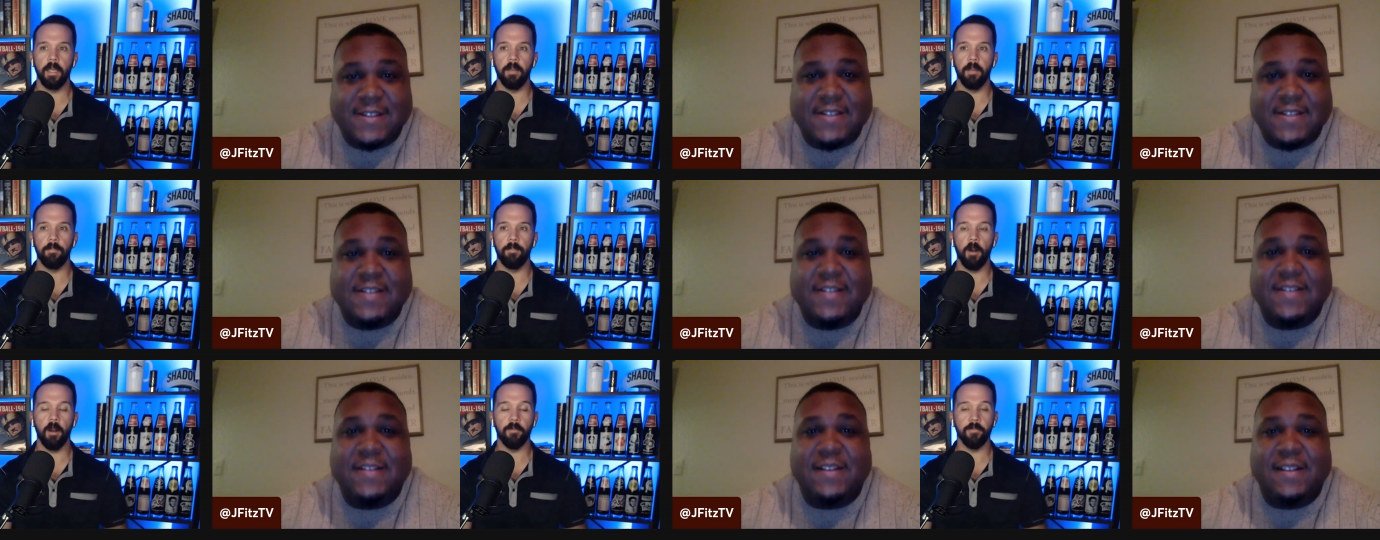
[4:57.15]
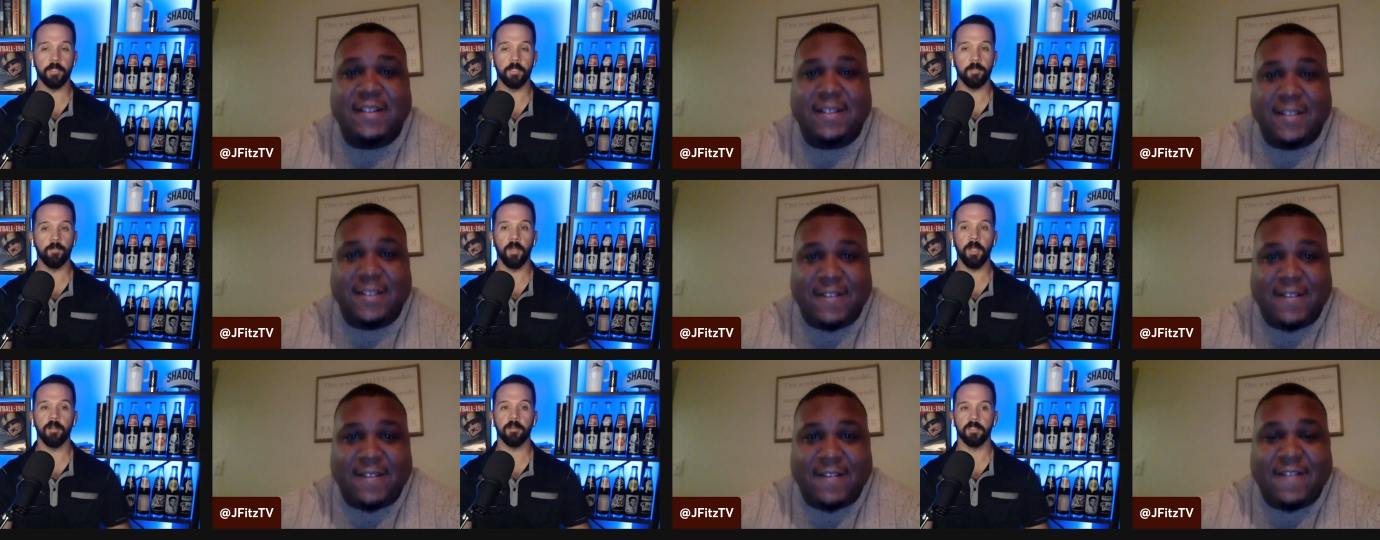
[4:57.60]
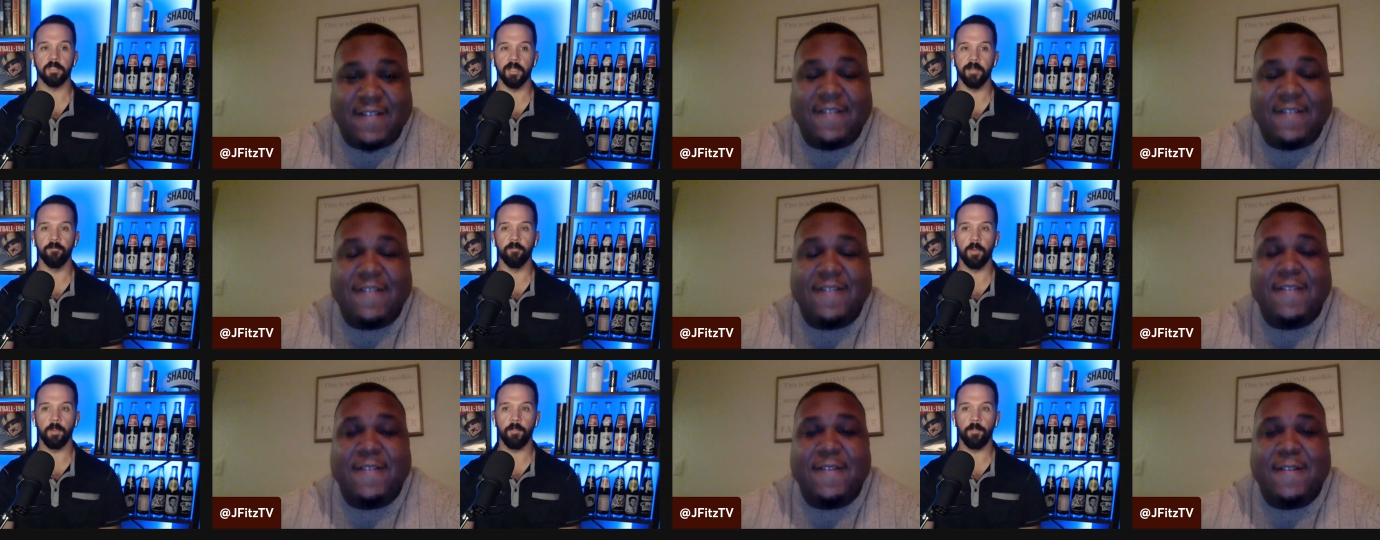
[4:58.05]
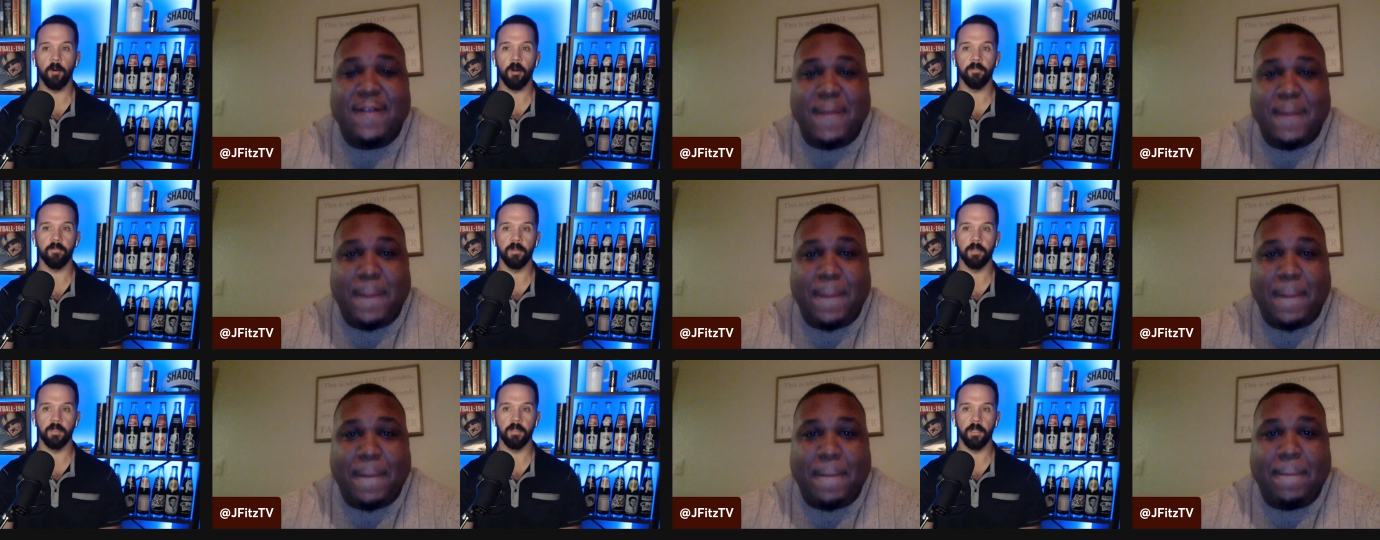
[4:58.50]
Speaker 1: part of it's the players leaving, but part of
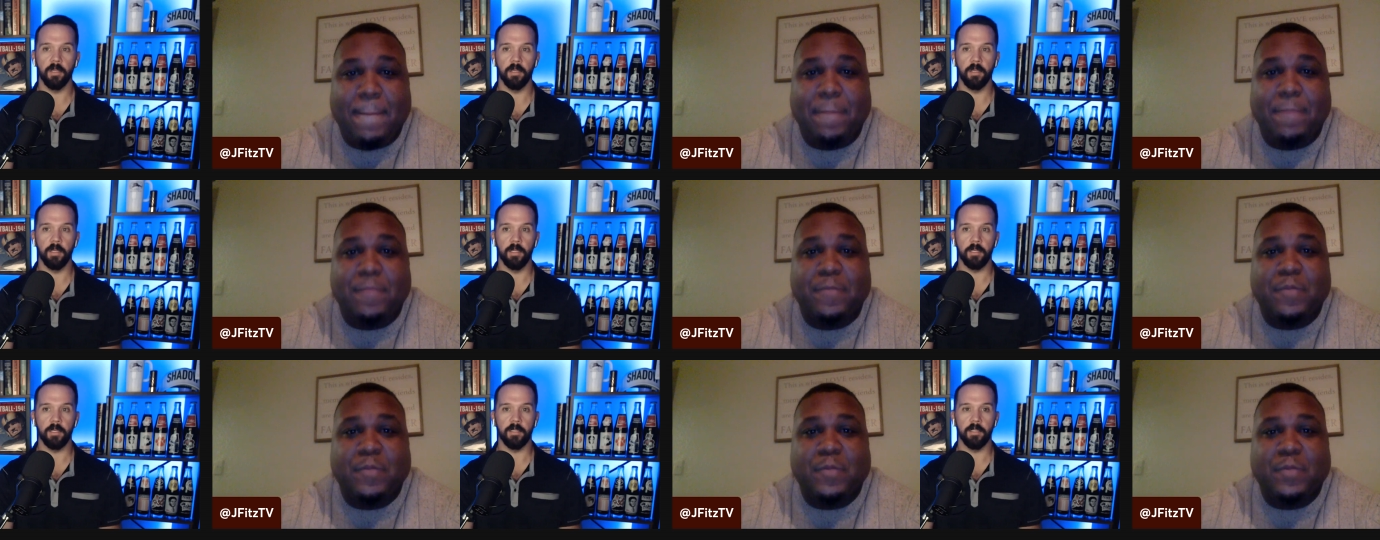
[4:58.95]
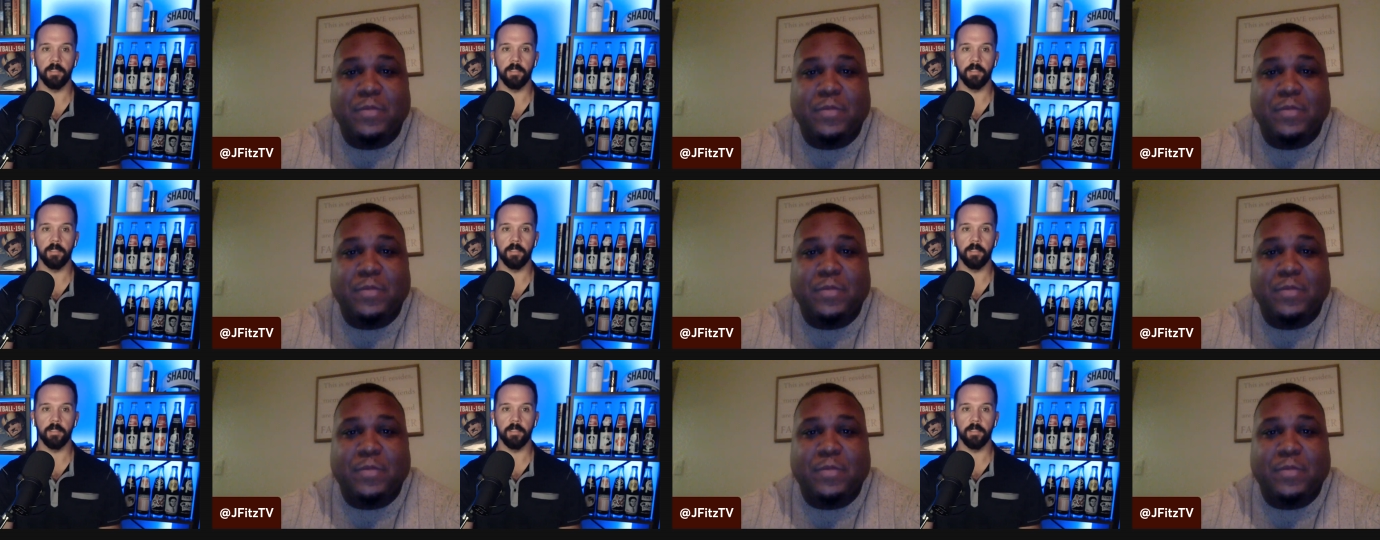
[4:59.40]
it, like,